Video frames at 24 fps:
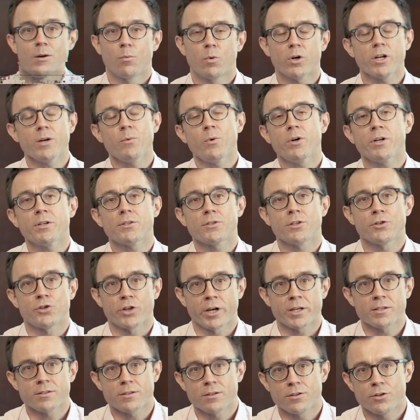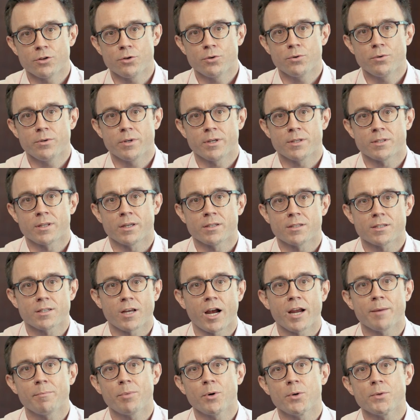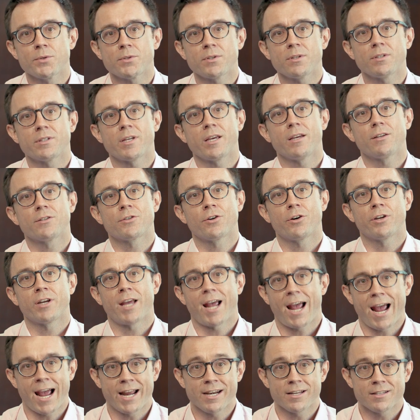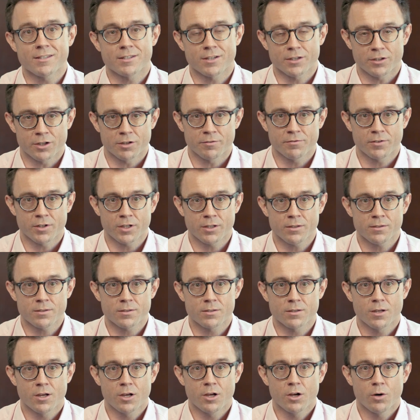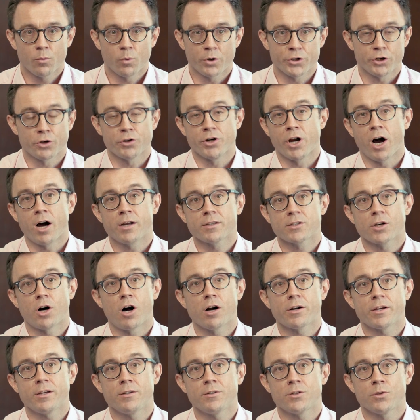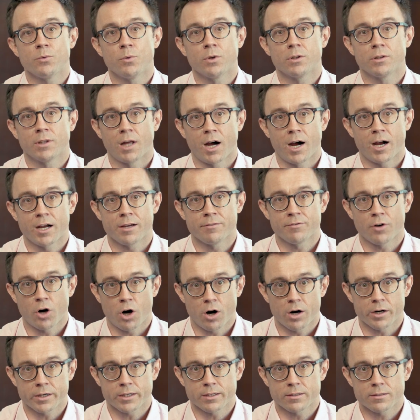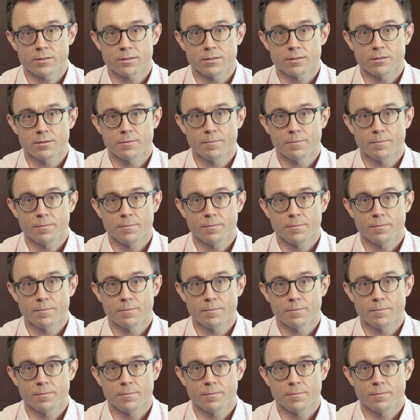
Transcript: What I want to suggest to you is that signposting takes on added significance when you're not talking to a live audience.